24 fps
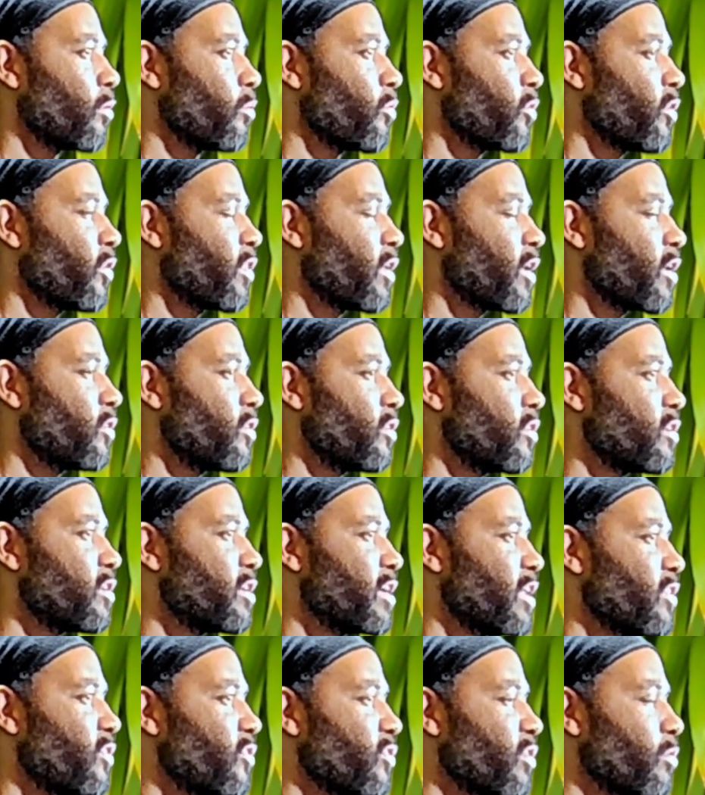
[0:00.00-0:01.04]
Breathing into the
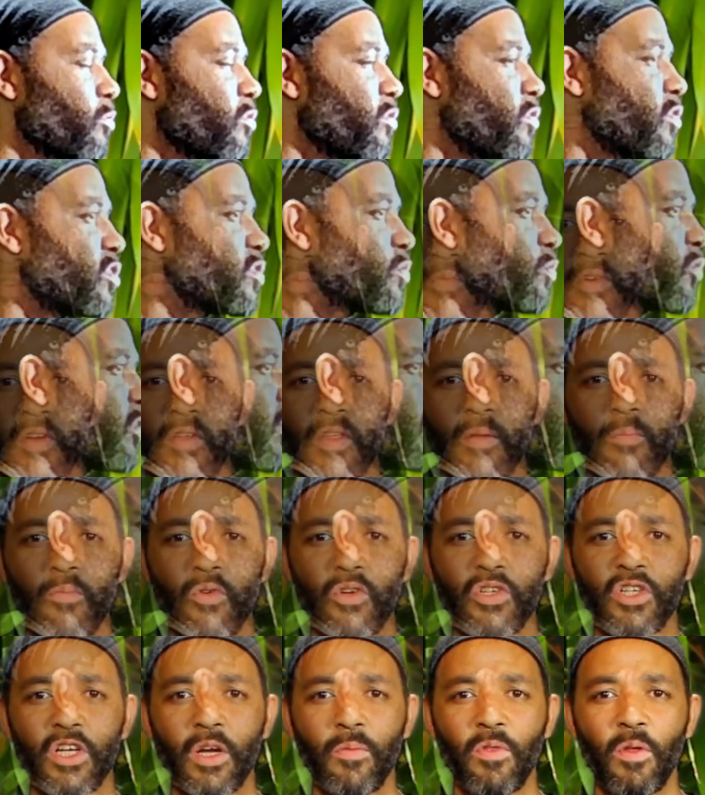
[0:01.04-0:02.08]
tense and reverse breathing,
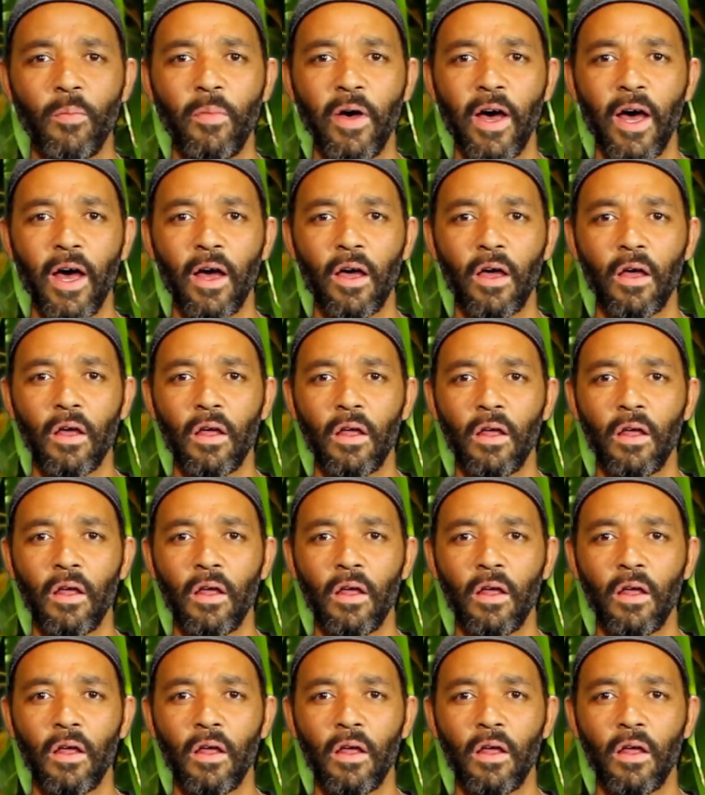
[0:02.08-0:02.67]
push it up the back,